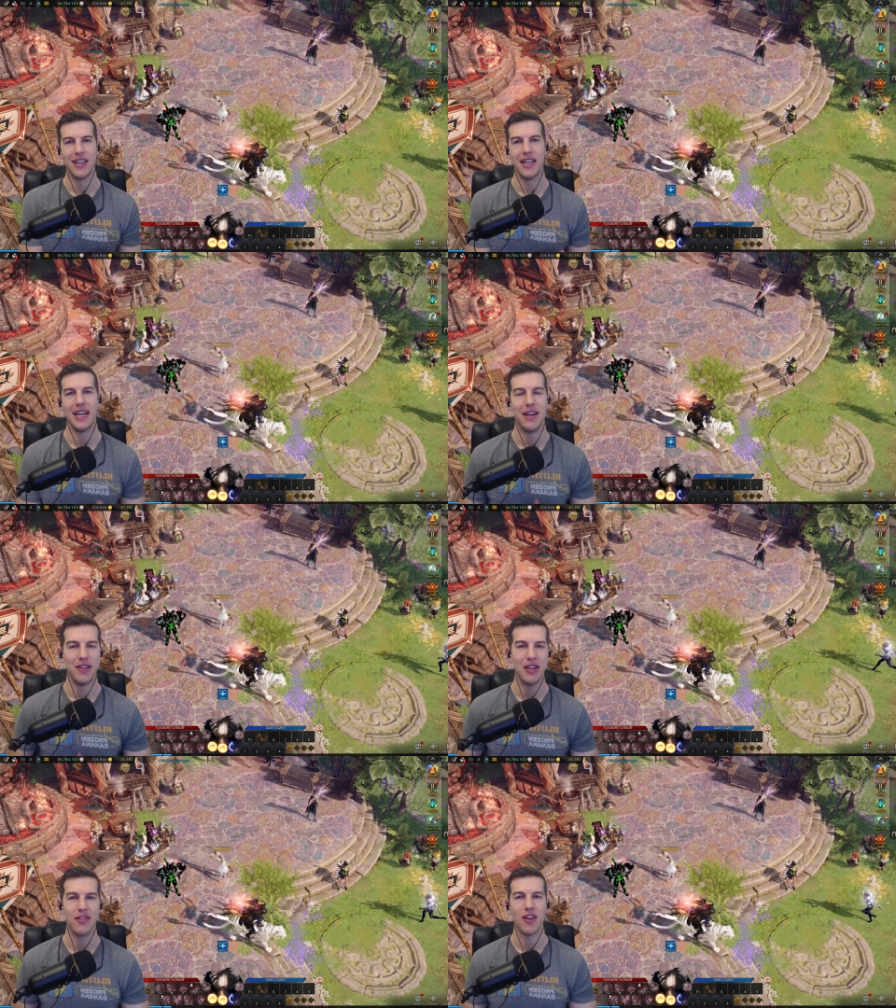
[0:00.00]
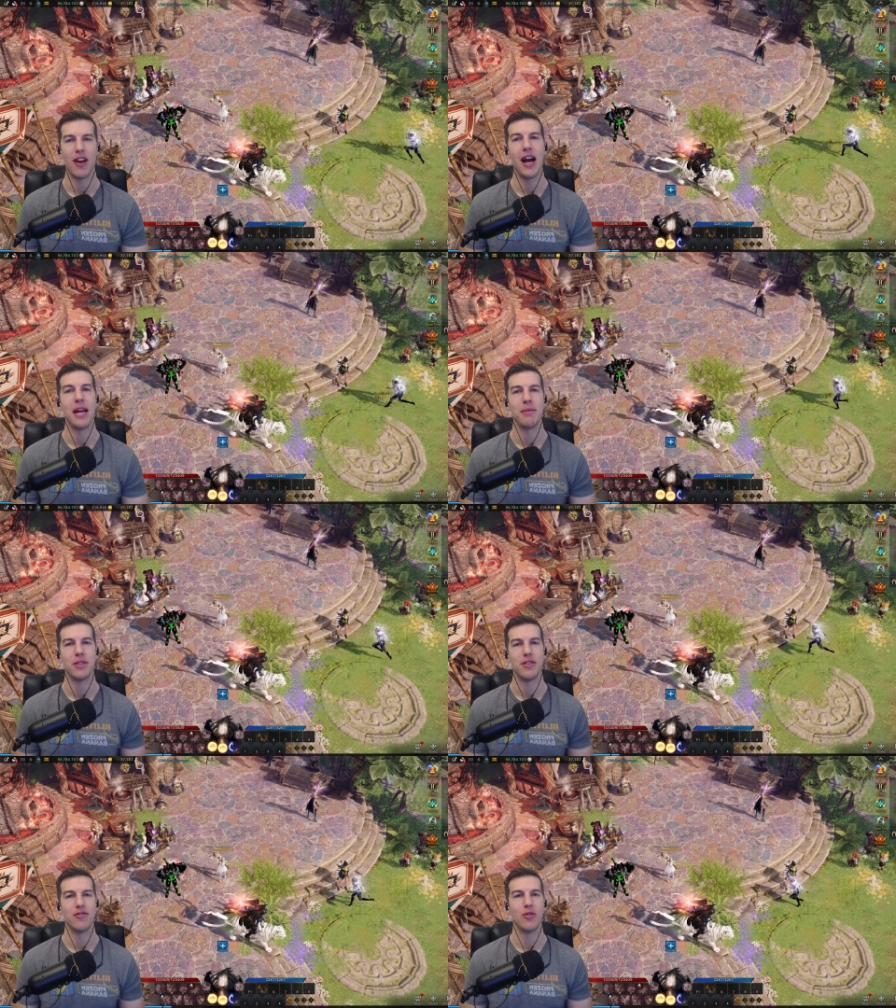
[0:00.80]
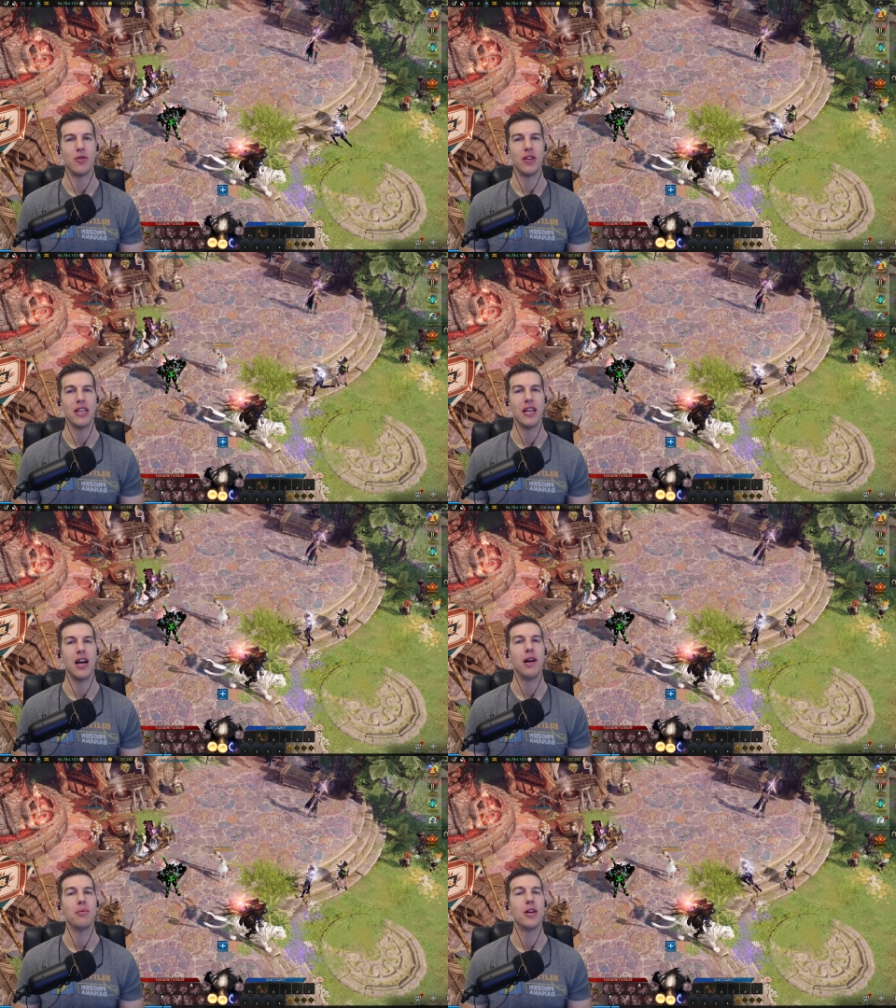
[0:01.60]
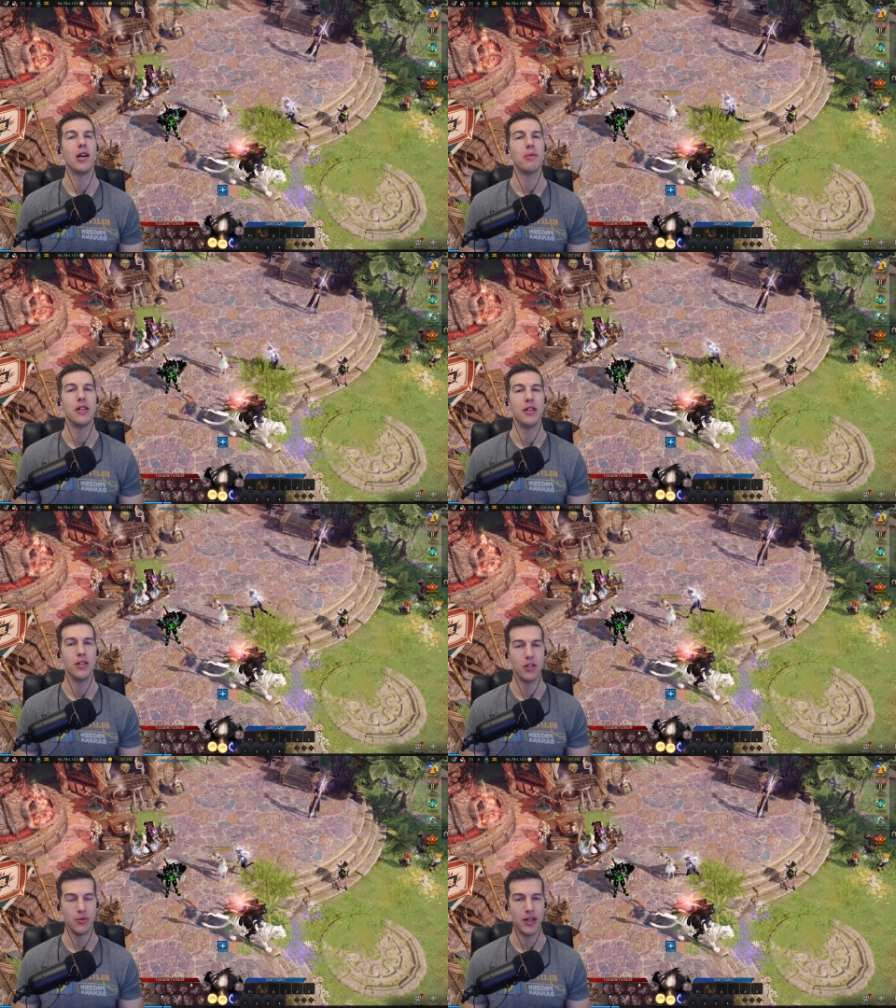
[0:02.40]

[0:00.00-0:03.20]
Um, and if you're hyped for the upcoming news,